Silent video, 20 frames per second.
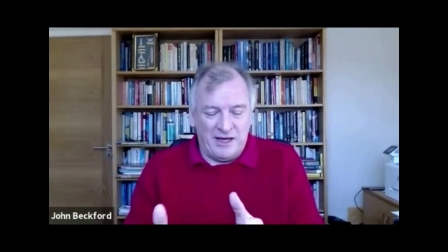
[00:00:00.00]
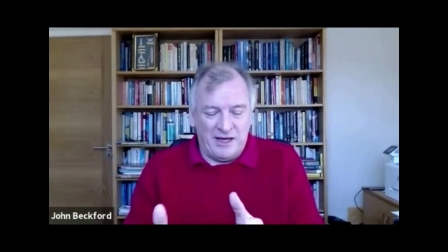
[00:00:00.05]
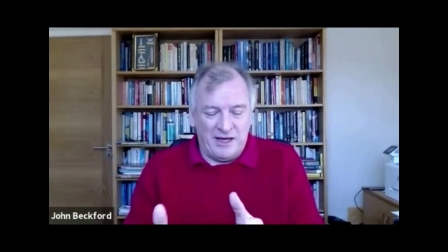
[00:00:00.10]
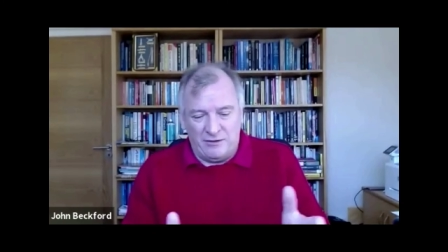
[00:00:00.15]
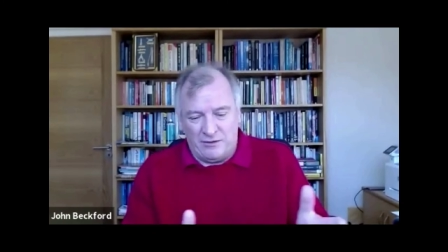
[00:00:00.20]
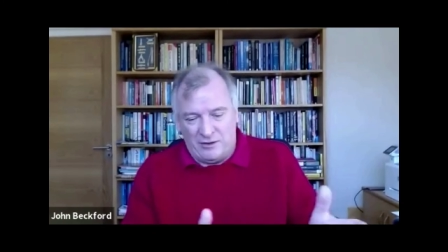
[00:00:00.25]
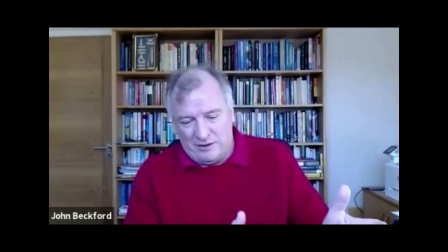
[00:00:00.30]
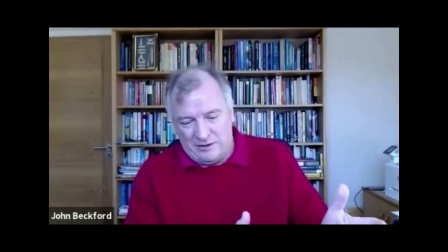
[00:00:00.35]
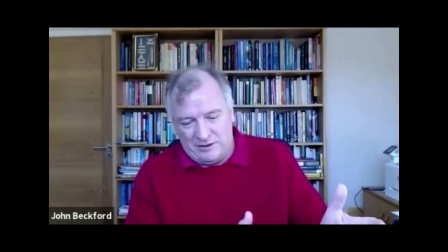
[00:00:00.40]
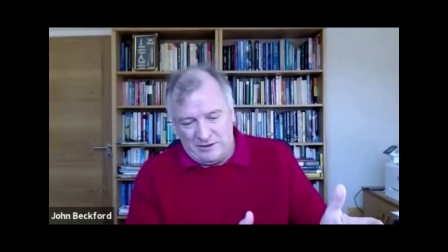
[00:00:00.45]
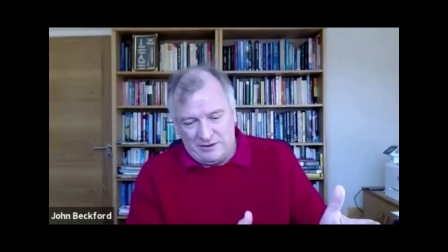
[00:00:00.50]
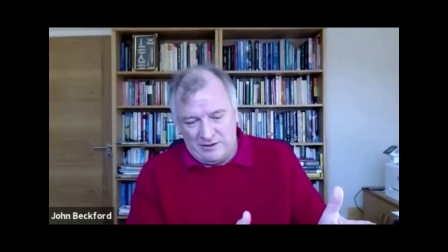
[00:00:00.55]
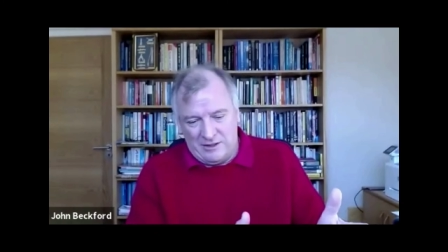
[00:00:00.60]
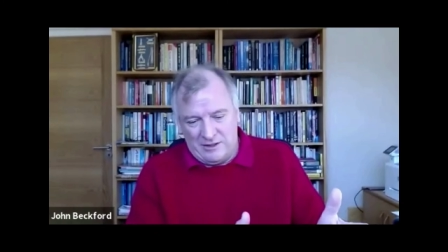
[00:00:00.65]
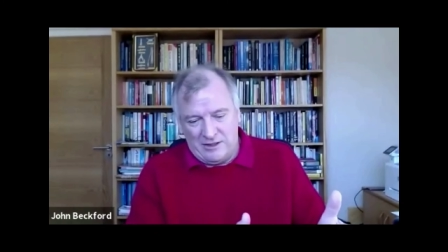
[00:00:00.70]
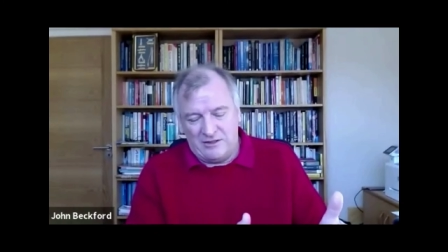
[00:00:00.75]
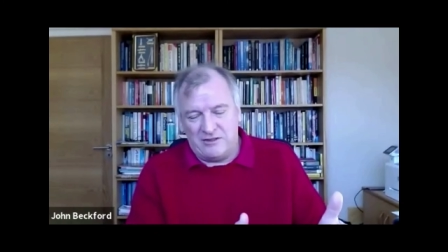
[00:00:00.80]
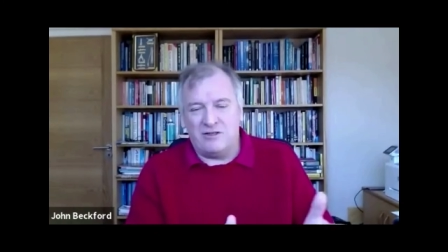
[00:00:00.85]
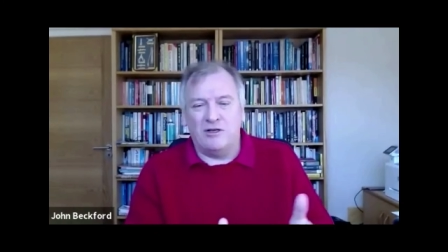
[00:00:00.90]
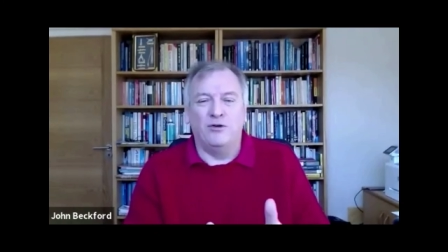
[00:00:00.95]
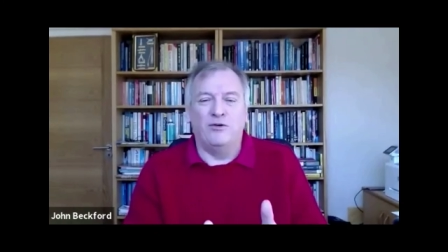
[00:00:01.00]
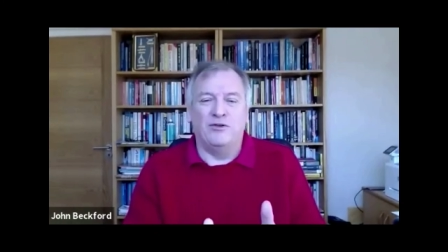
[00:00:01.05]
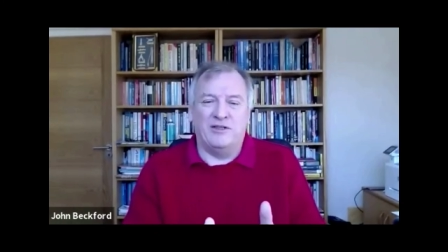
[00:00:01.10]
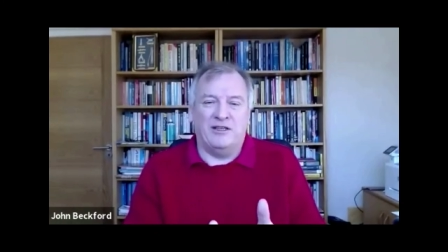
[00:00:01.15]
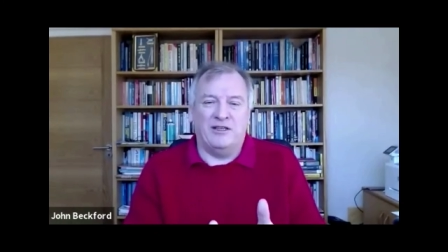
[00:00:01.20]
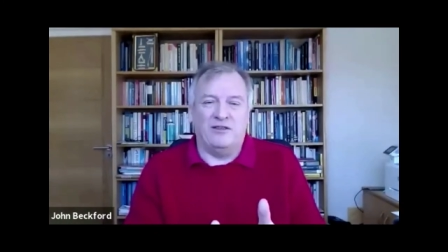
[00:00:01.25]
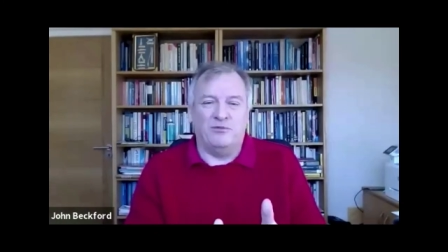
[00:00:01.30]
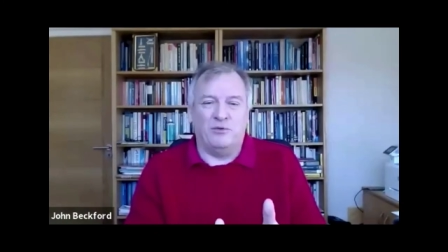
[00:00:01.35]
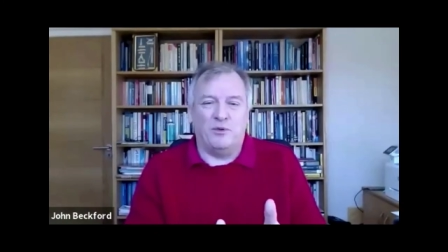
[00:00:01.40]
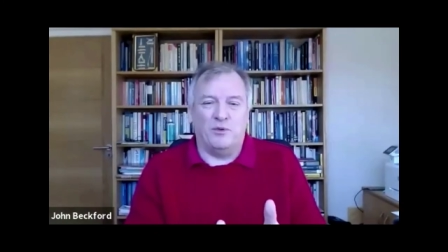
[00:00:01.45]
now got two
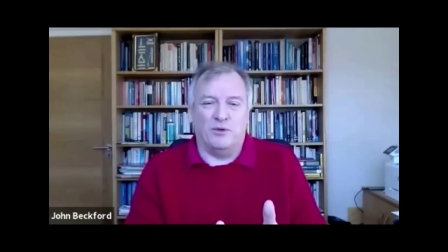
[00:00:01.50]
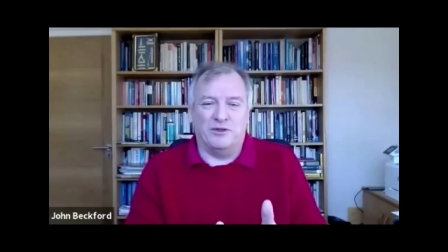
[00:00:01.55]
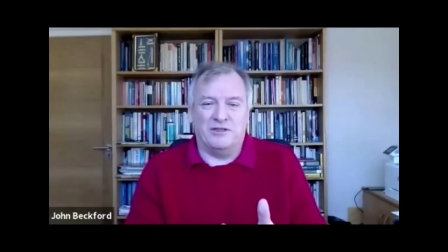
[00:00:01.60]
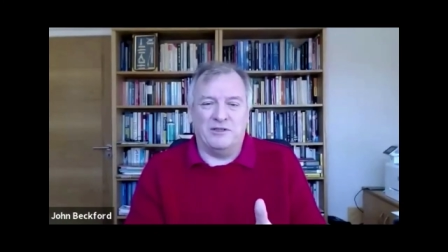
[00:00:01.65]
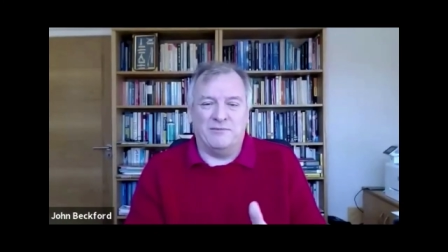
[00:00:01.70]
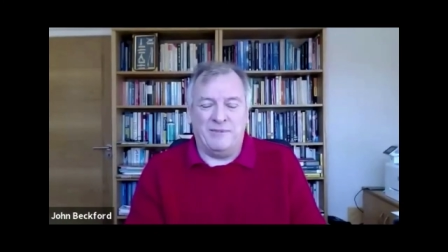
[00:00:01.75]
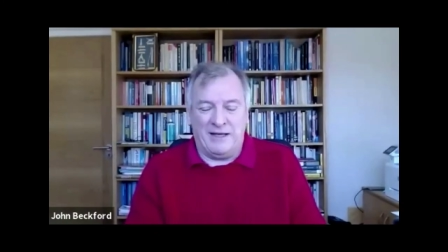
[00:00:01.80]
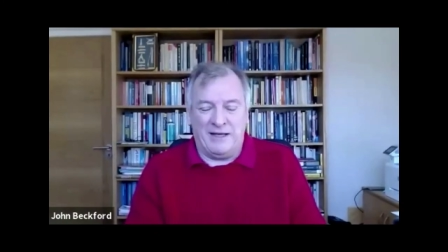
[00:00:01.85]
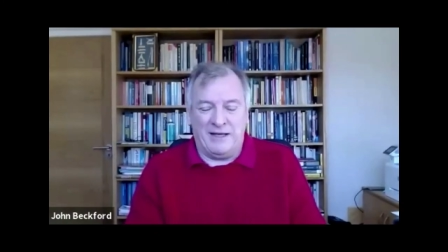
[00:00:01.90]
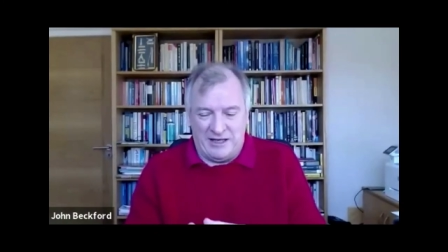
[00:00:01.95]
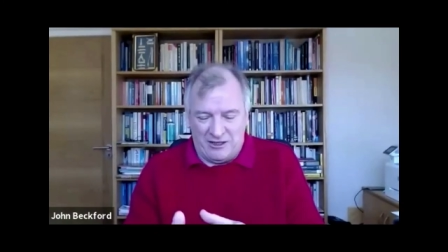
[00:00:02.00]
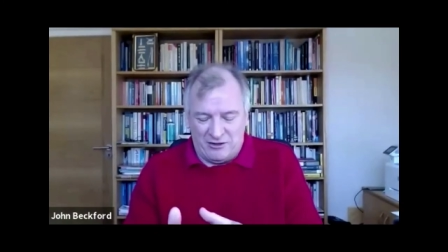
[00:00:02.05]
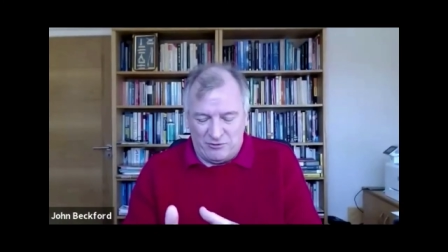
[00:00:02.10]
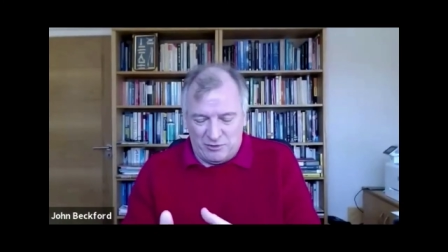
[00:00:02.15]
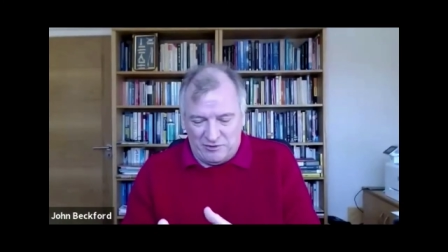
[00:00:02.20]
things we want to manage.